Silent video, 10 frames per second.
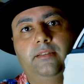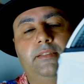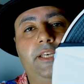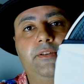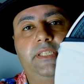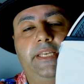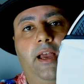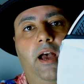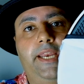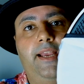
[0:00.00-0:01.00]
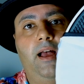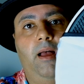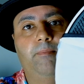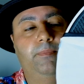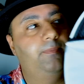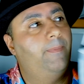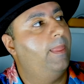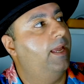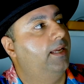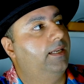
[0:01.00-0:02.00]
Then you see the honeycomb.
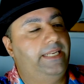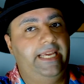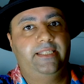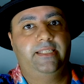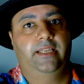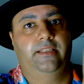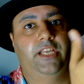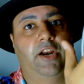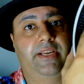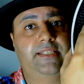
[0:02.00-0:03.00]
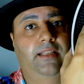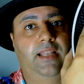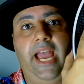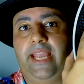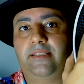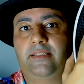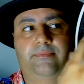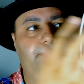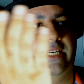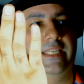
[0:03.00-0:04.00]
This directs the light
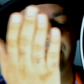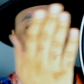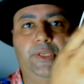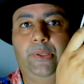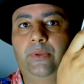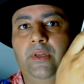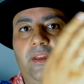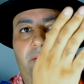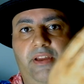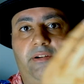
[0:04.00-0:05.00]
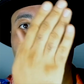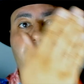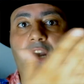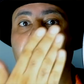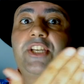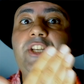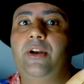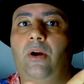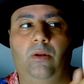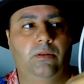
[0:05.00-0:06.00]
and gives you very
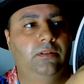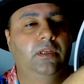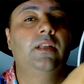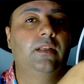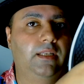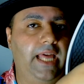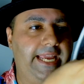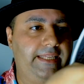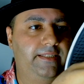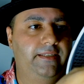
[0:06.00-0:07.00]
directional light.